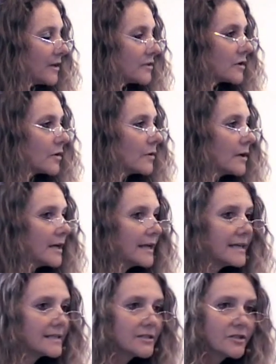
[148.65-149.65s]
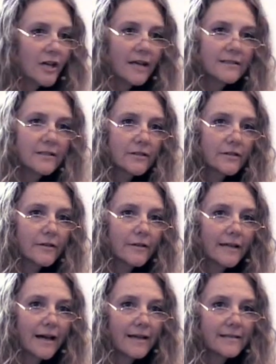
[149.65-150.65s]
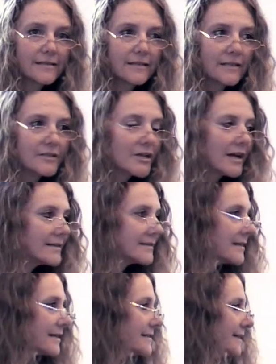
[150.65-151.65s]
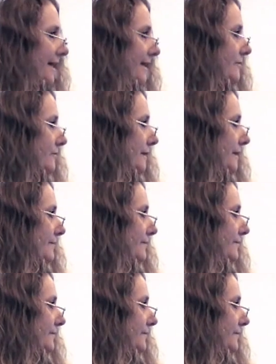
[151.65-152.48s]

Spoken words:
So it's just a curiosity, just a daydream,